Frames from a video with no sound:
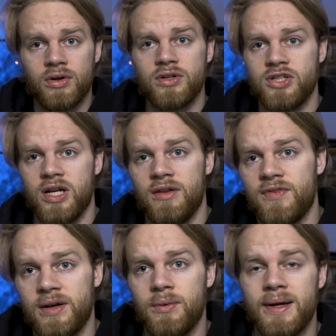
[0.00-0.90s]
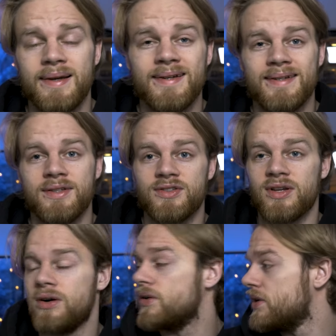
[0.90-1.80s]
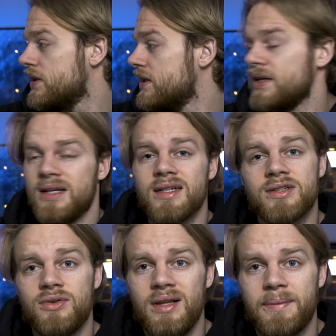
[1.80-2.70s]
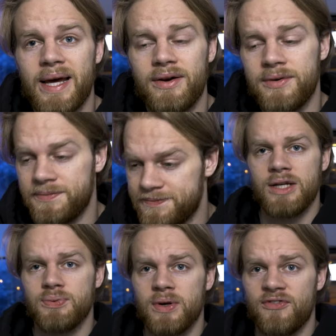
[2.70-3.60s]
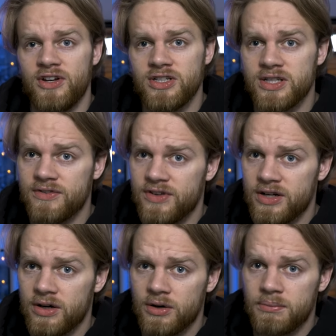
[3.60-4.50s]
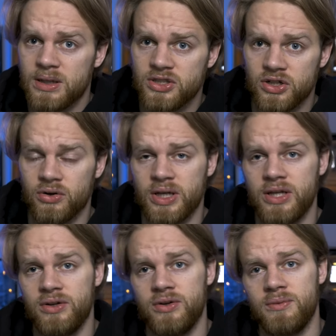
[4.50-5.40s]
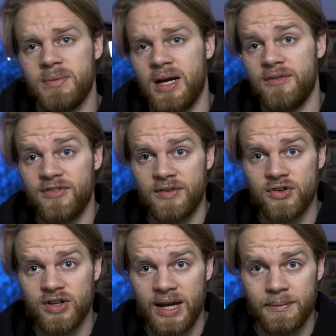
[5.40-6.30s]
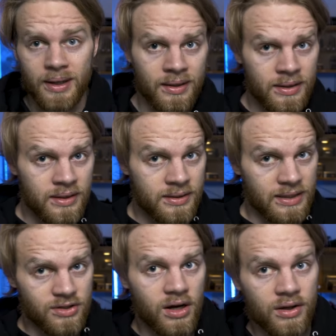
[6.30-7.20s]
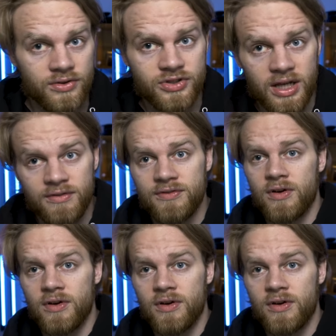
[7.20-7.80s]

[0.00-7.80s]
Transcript: on shelf anyway, so it doesn't really matter. I just wanna finish this video off by showing you my favorite camera that's on the shelf